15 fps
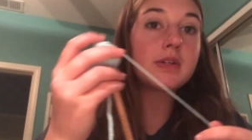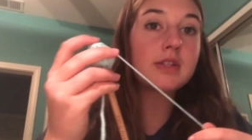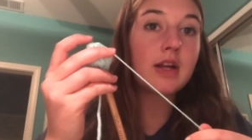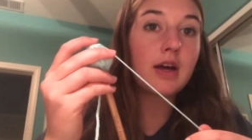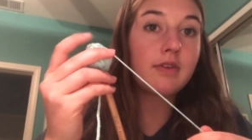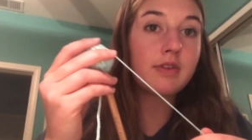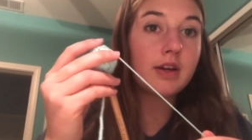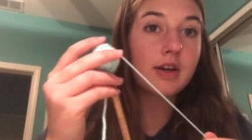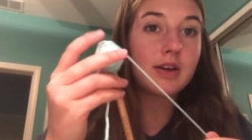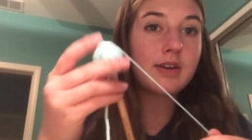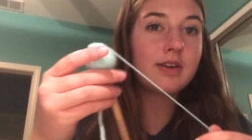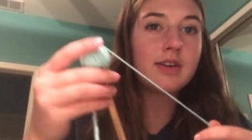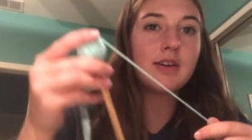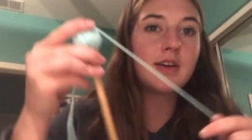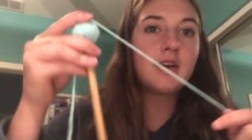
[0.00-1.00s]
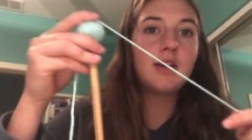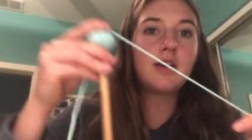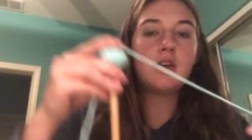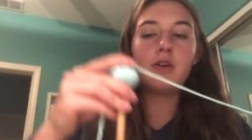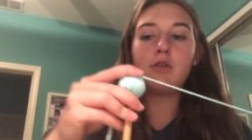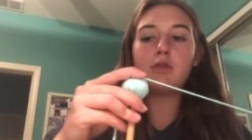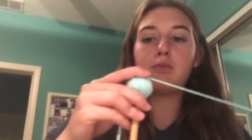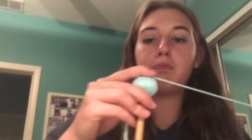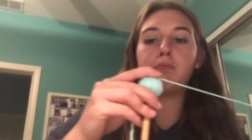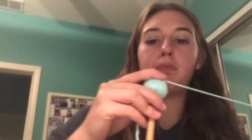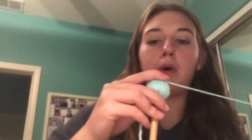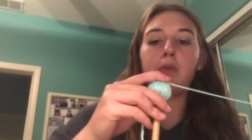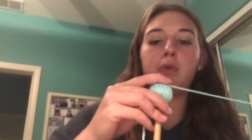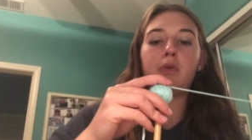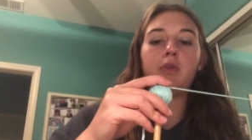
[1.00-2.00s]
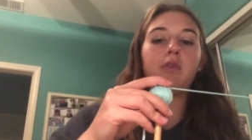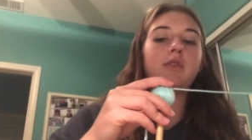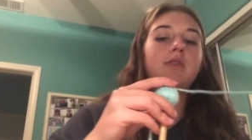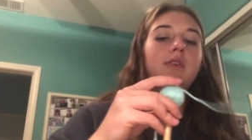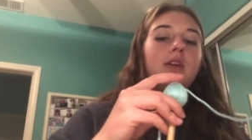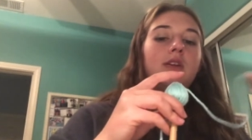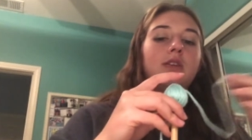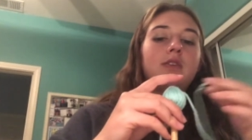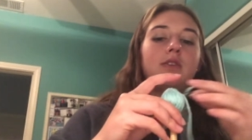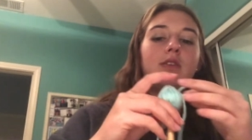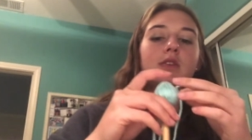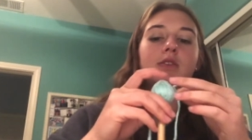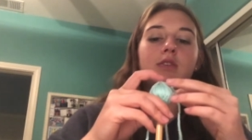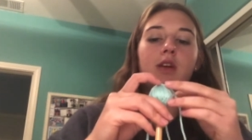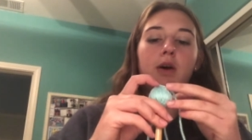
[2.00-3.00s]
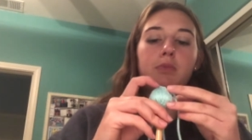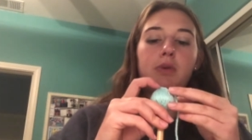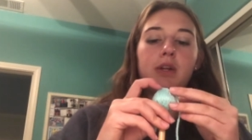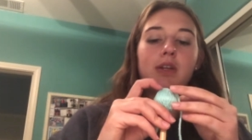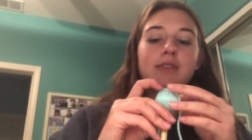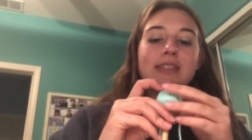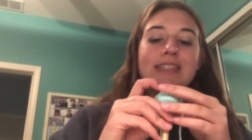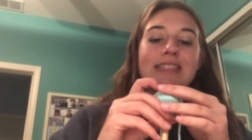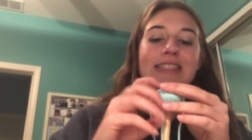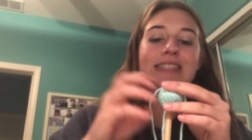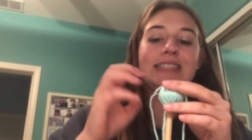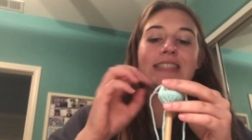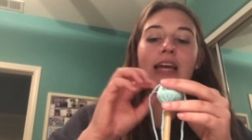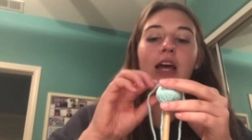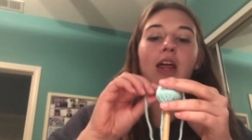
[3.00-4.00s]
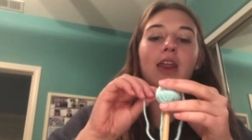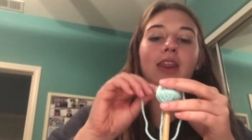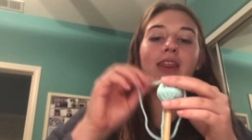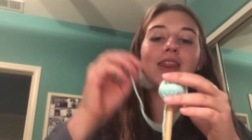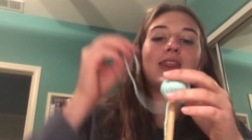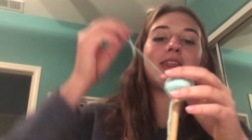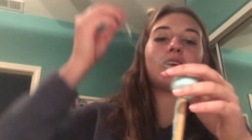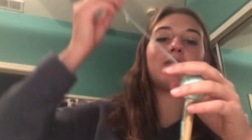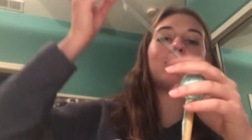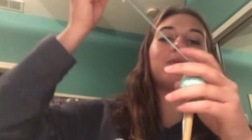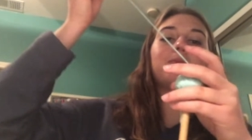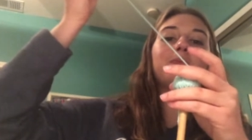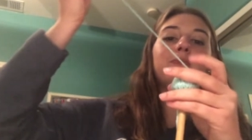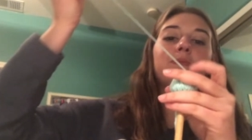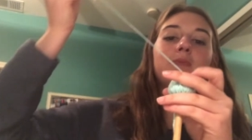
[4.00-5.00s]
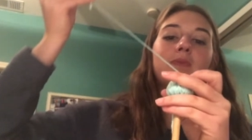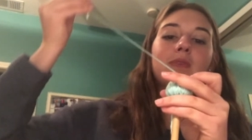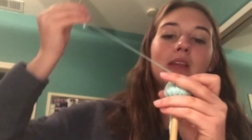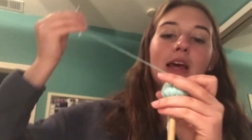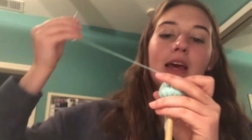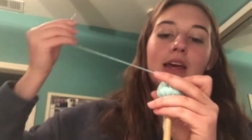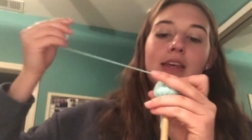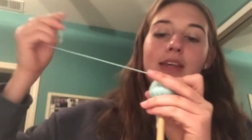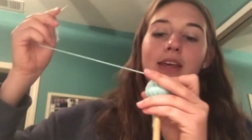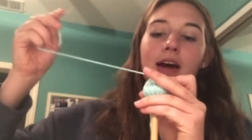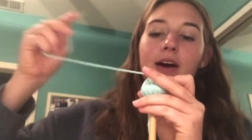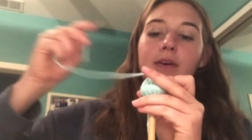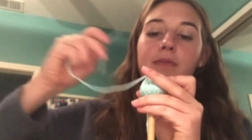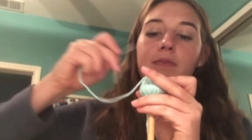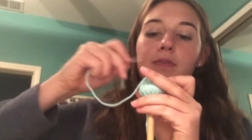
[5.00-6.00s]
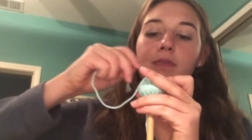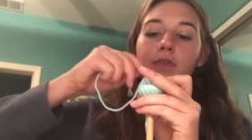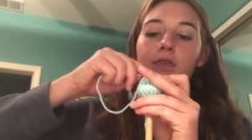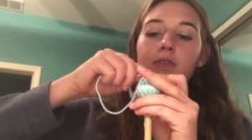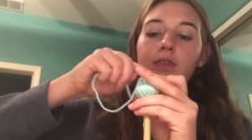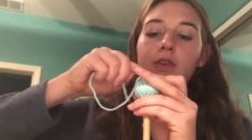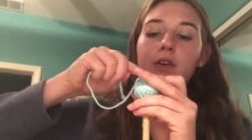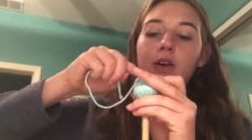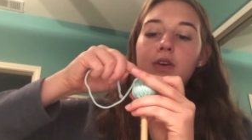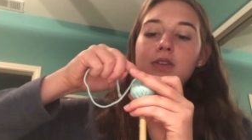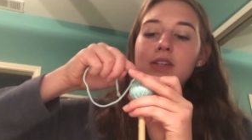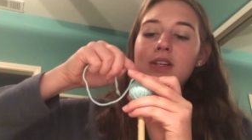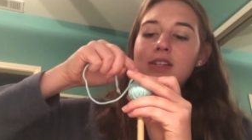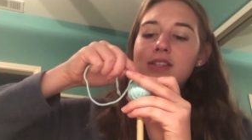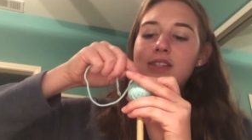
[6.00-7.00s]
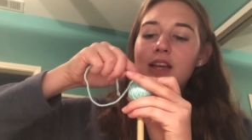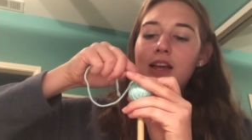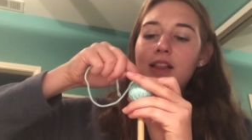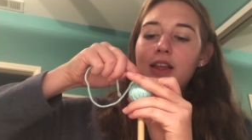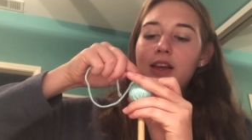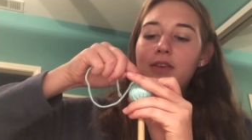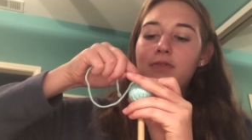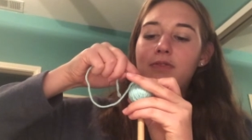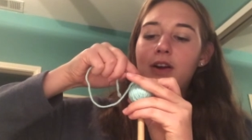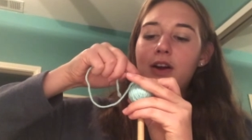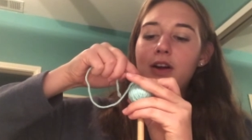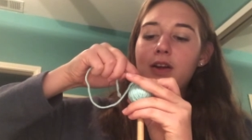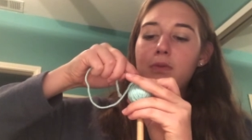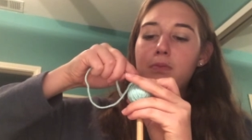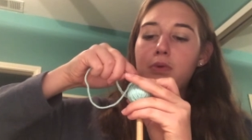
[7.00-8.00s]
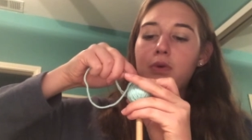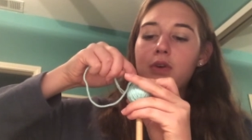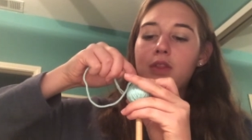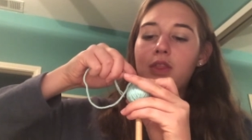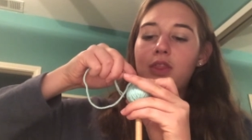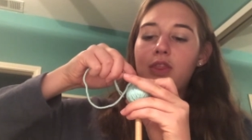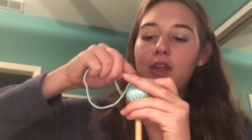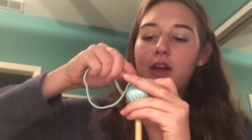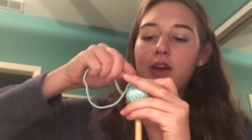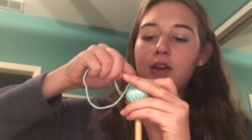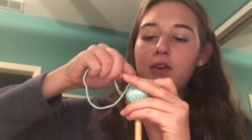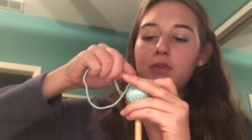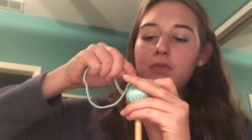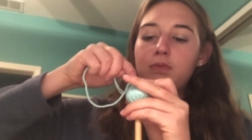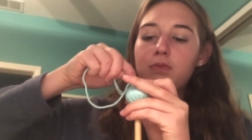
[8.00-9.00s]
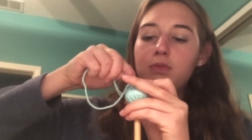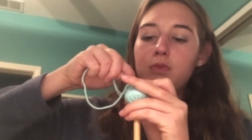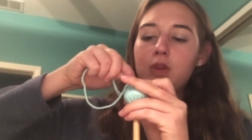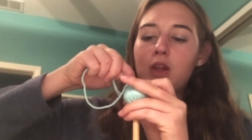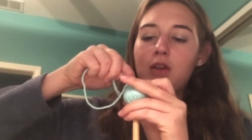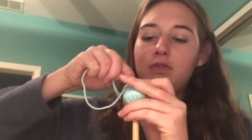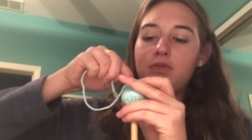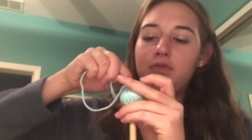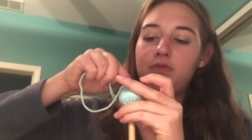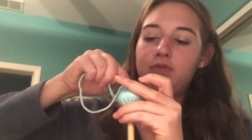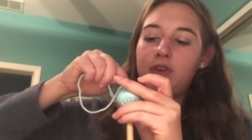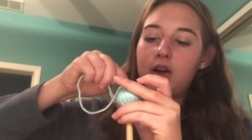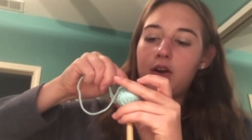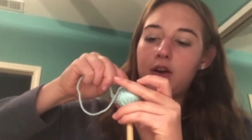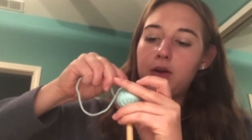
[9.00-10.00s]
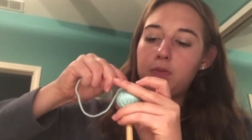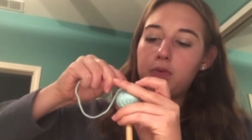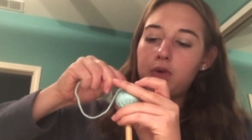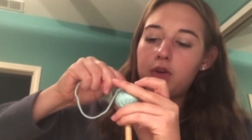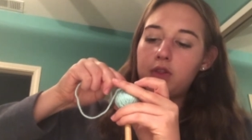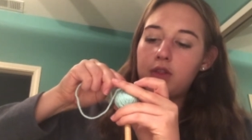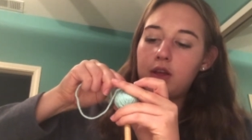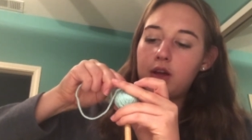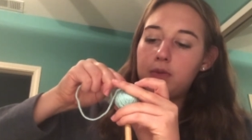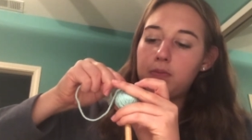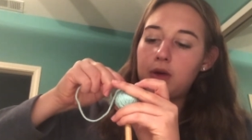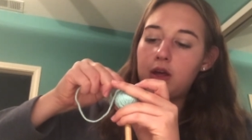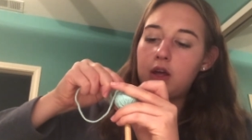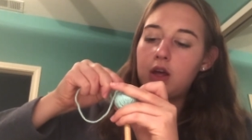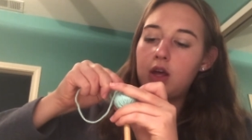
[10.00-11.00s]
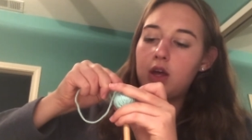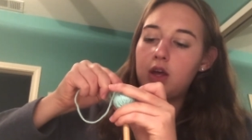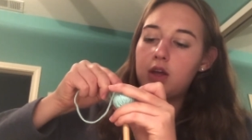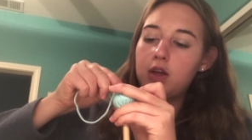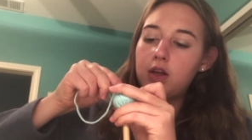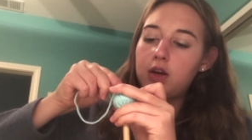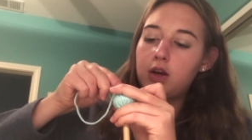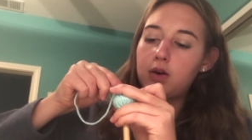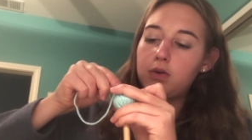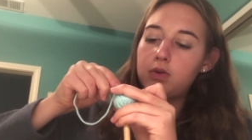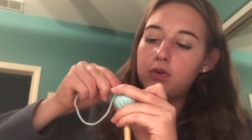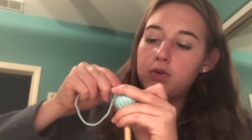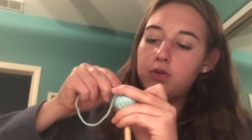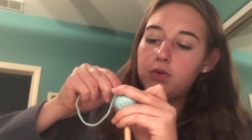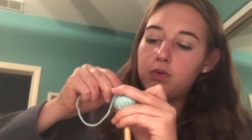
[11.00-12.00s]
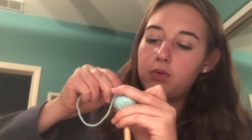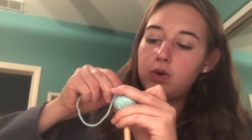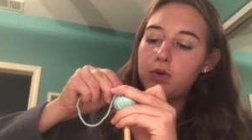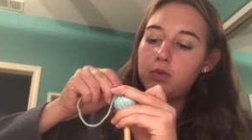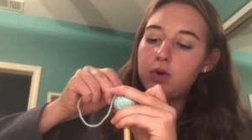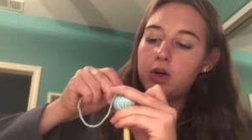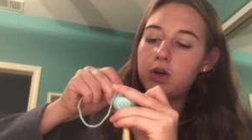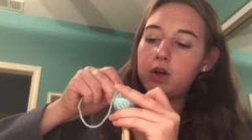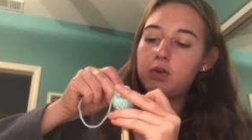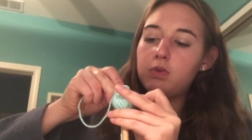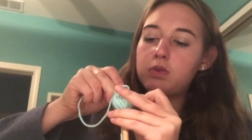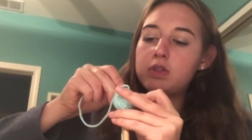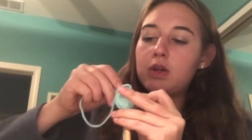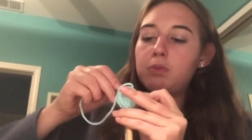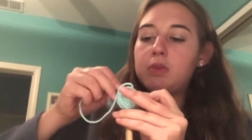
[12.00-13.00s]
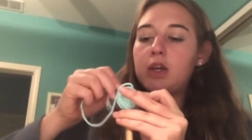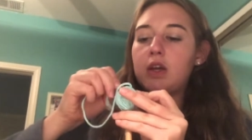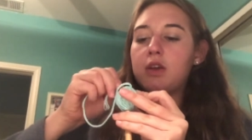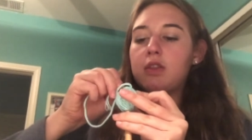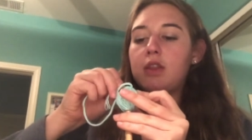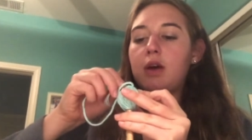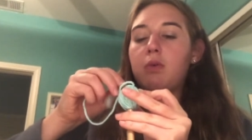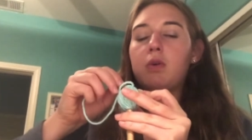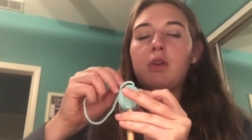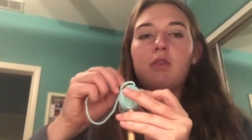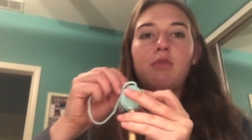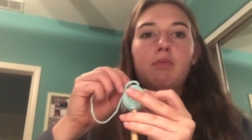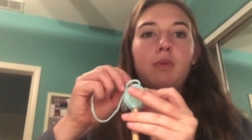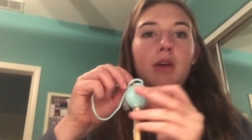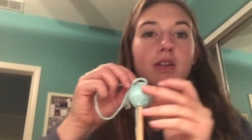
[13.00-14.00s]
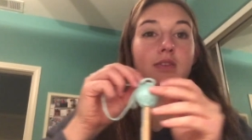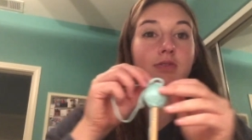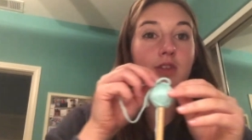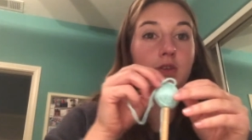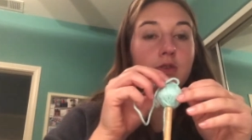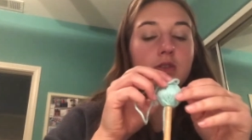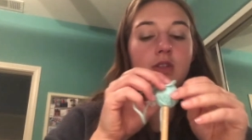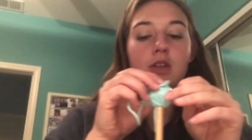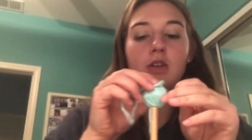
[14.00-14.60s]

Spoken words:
I'd have like a huge bubble, and it's not pretty. So, yeah. I was gonna say like a very important thing. Not a very important thing, but you know, what something that would have been of use.